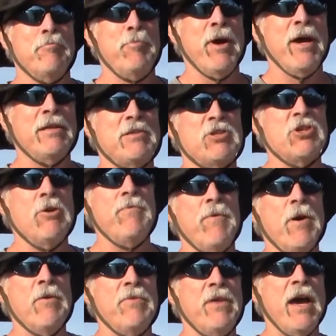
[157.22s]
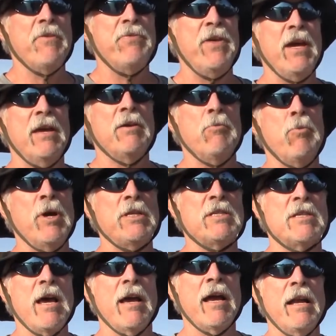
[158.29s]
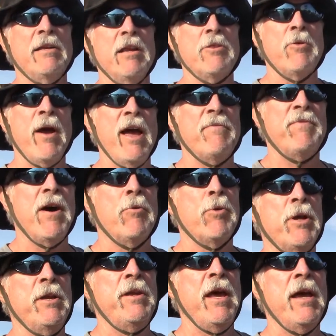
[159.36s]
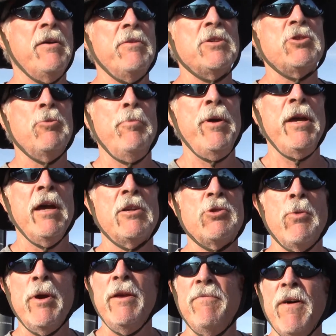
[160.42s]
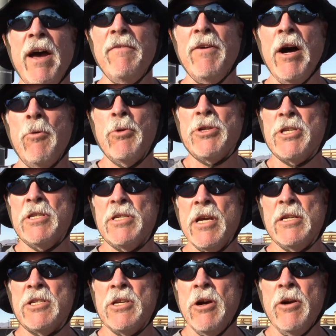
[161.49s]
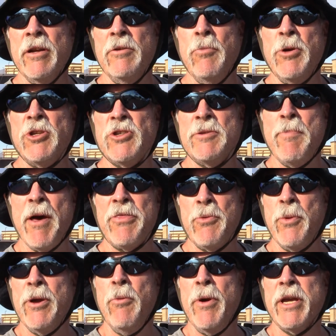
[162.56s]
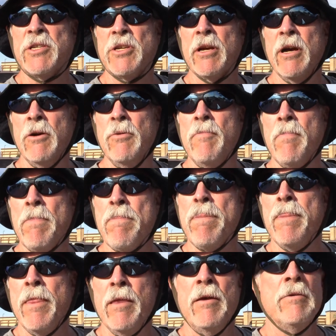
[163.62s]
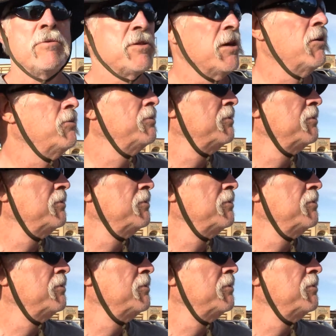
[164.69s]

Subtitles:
But so far, I think once I got another half hour today, and this will be 25 hours since I started, which is about 3 weeks ago. So